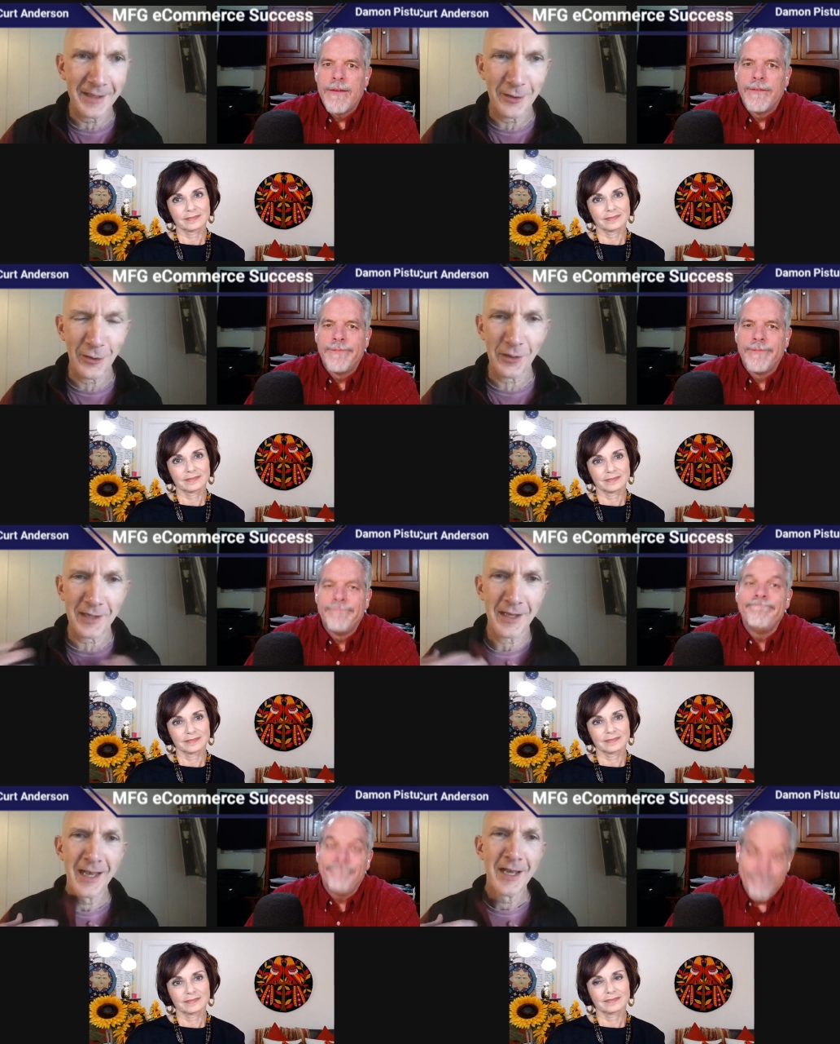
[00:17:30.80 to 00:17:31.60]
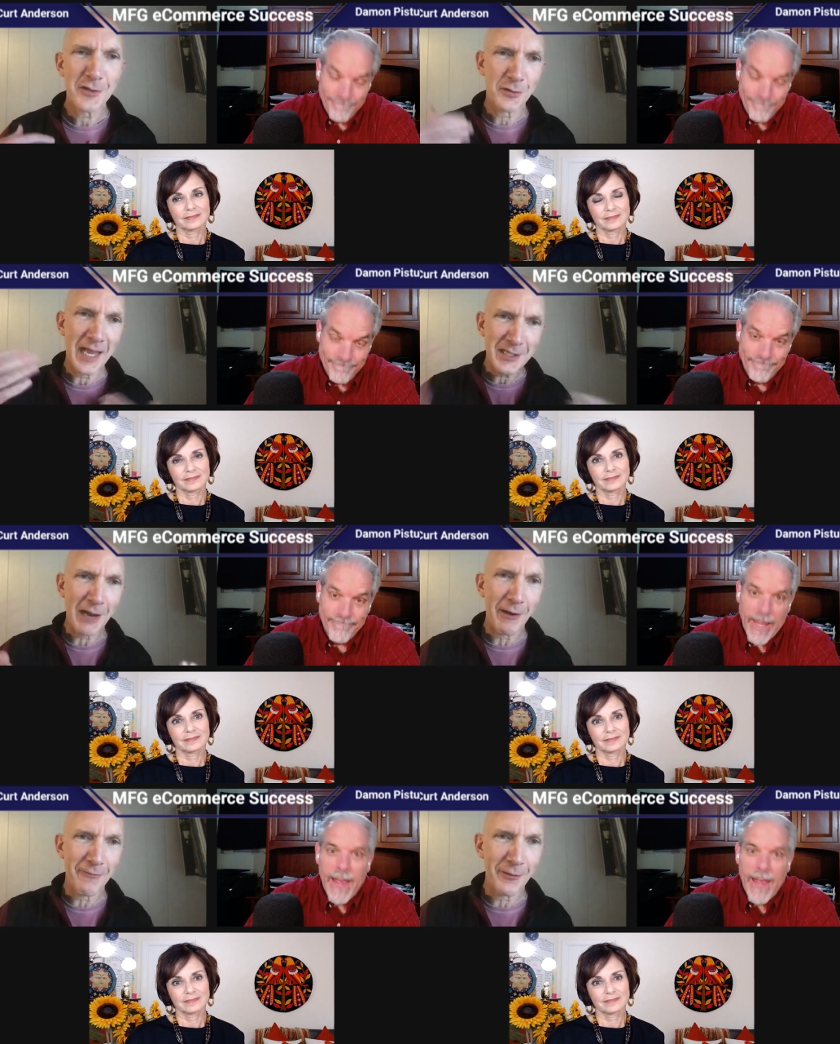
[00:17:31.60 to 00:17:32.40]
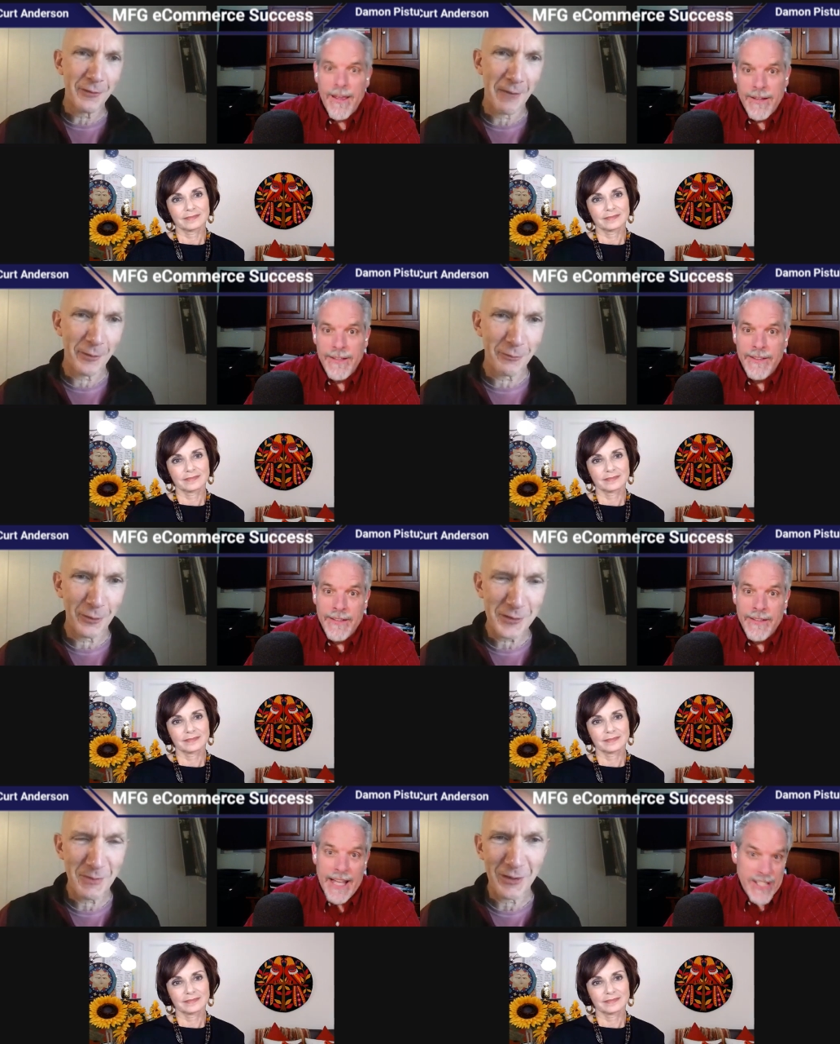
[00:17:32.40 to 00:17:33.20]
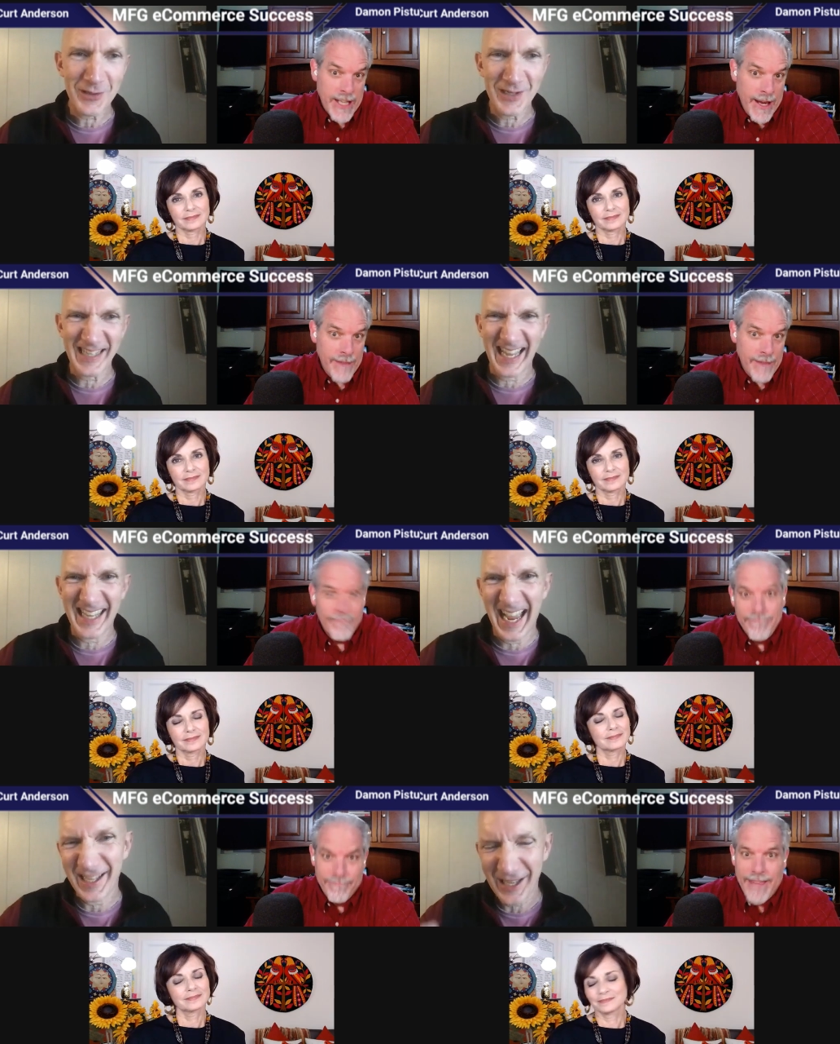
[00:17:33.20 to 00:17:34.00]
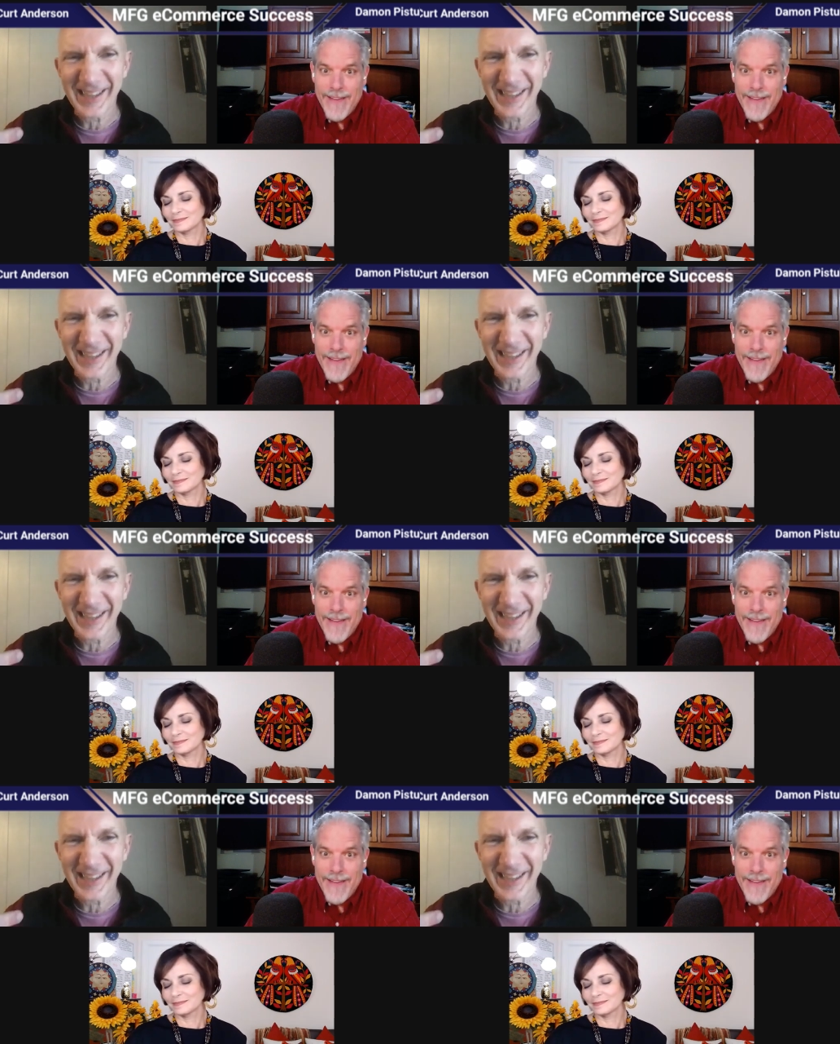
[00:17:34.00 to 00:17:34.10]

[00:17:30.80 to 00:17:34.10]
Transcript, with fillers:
Speaker 1: you know like so that's how i feel when i'm with rose like today yeah, yeah.